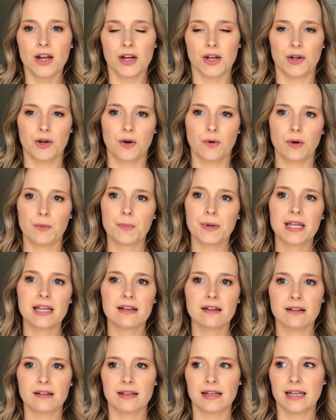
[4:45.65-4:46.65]
you know,
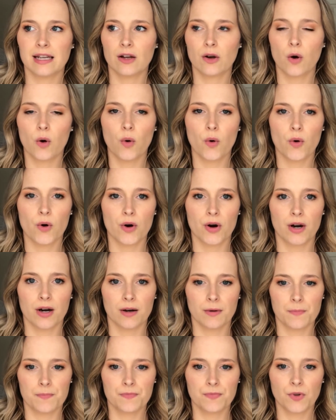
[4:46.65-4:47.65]
repealing
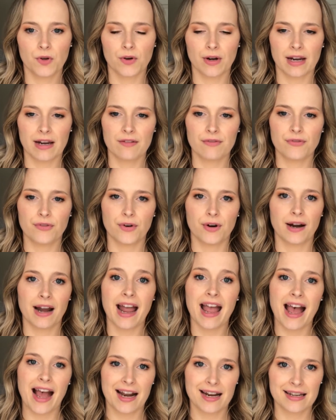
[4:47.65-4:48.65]
or great for
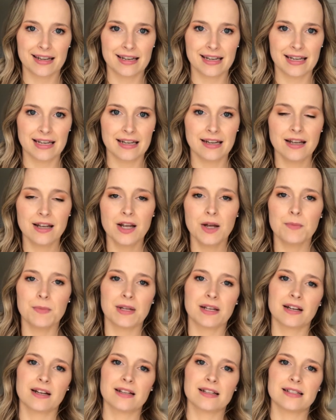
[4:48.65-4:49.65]
acne,
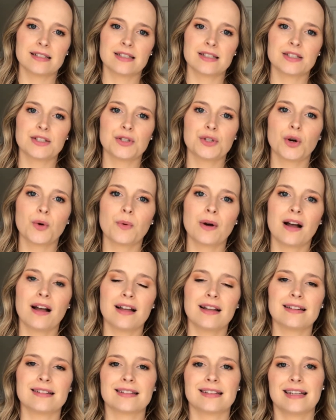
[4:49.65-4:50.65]
because you don't
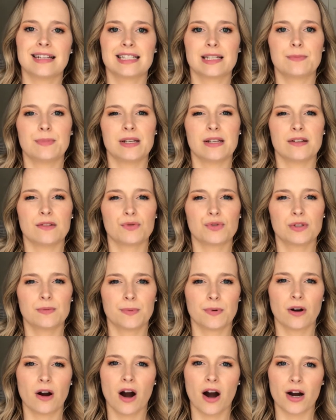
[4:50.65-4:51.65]
want it to be
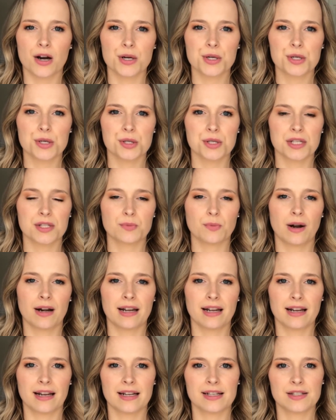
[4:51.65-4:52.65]
super harsh. You're just
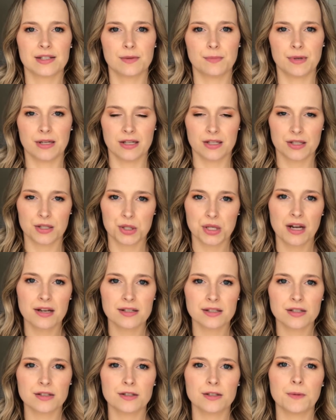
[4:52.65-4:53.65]
wanting it to be as
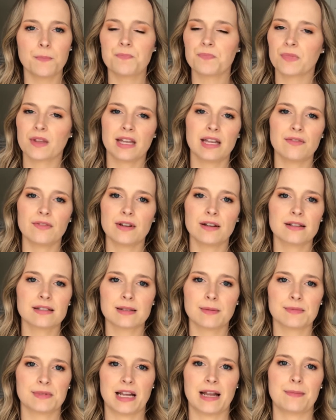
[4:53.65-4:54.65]
gentle, even
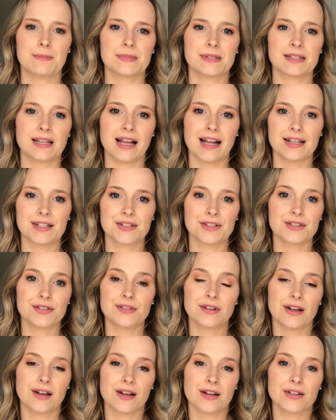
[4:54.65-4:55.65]
sometimes that's
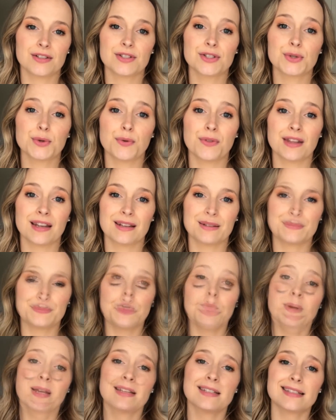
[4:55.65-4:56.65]
soothing.
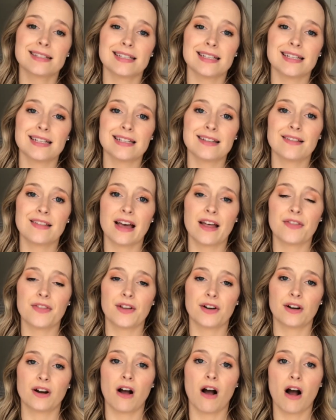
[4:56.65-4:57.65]
You may see that
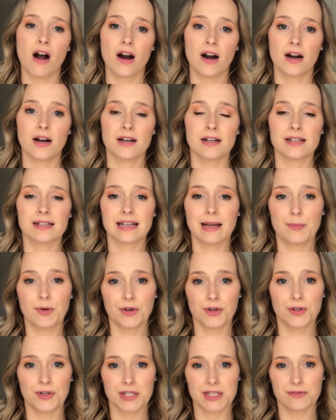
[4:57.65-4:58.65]
there are
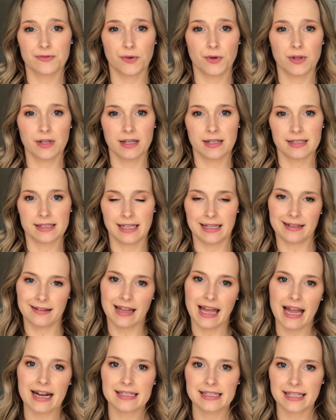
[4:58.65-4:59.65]
chemical exfoliants like
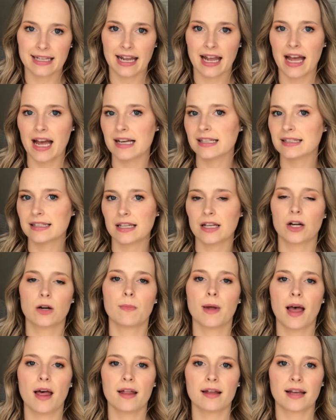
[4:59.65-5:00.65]
lactic acid or
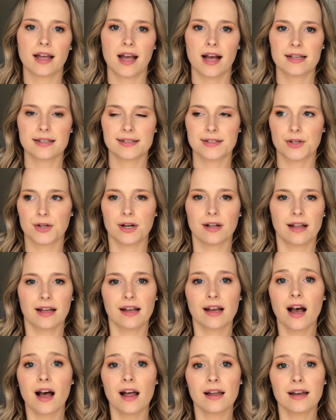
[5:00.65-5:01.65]
malic acid or
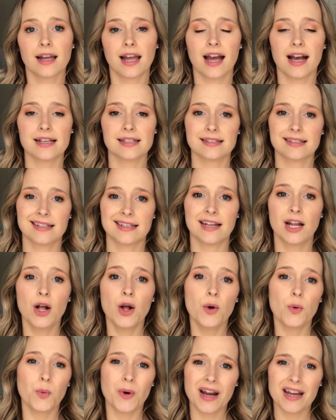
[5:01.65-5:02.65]
glycolic acid
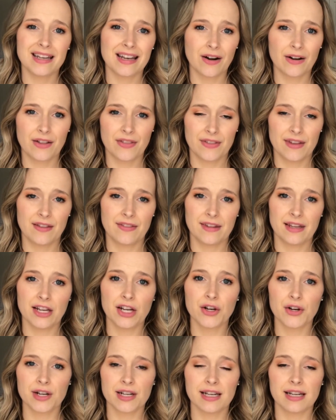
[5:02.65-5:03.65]
way down in the
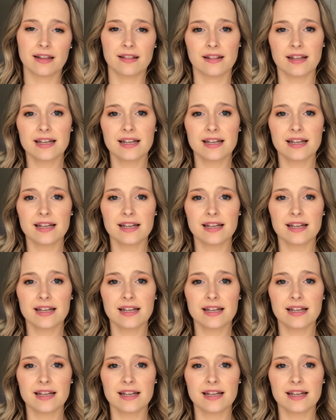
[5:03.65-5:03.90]
ingredient